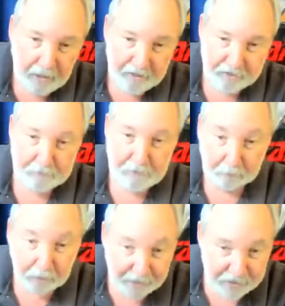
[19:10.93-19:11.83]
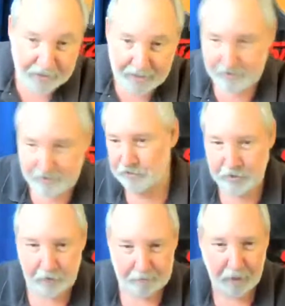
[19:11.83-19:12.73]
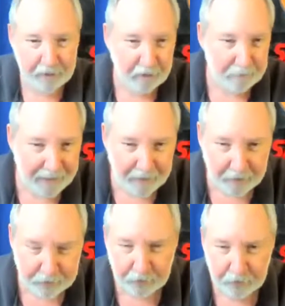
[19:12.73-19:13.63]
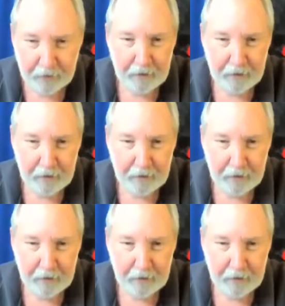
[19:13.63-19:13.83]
uh, some of the projects or see what I'm talking about, or